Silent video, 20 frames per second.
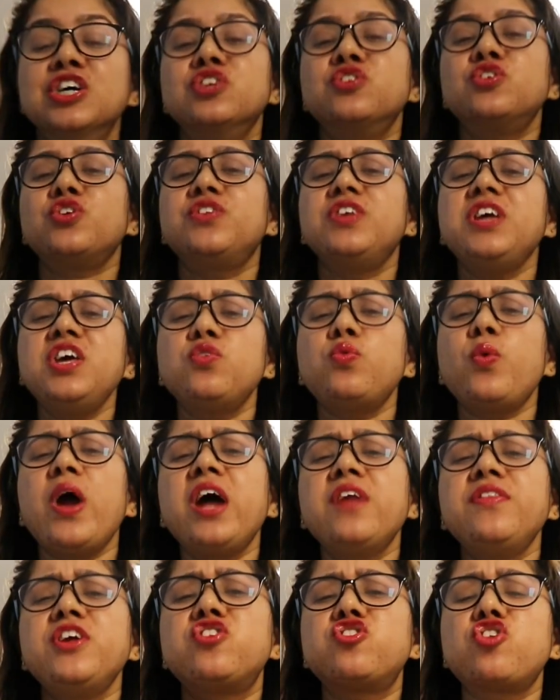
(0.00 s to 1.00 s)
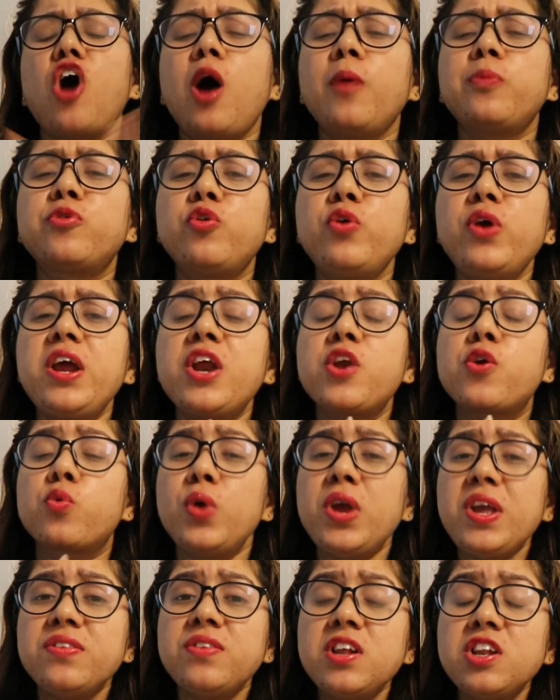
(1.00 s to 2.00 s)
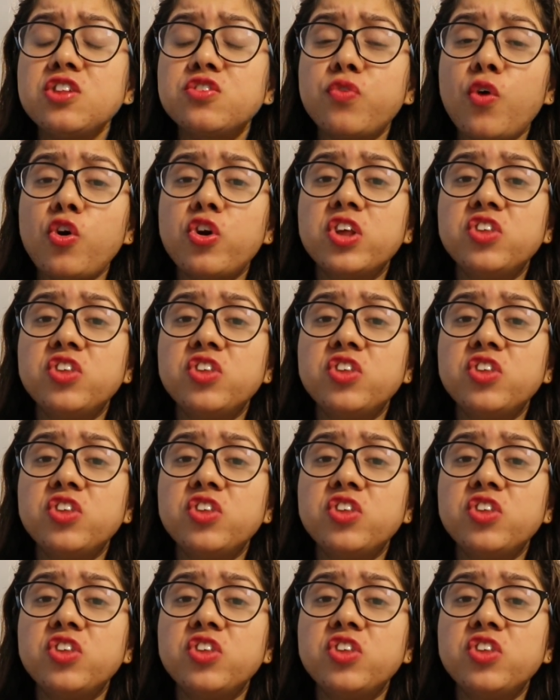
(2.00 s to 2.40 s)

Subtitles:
So these were the top 3 reasons for